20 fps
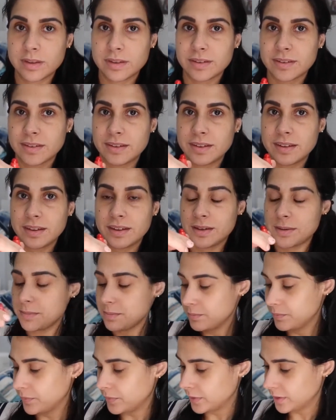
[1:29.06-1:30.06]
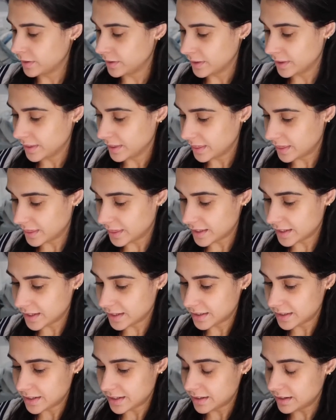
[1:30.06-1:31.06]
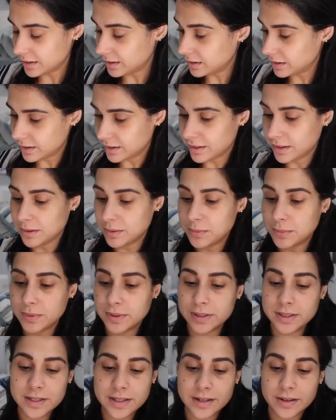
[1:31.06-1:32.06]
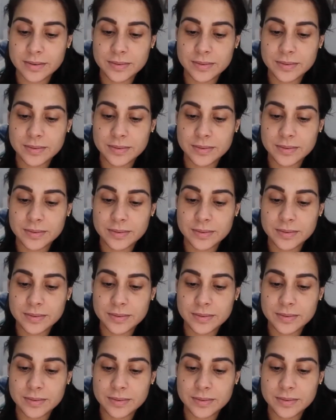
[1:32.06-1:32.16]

Okay, then the other one,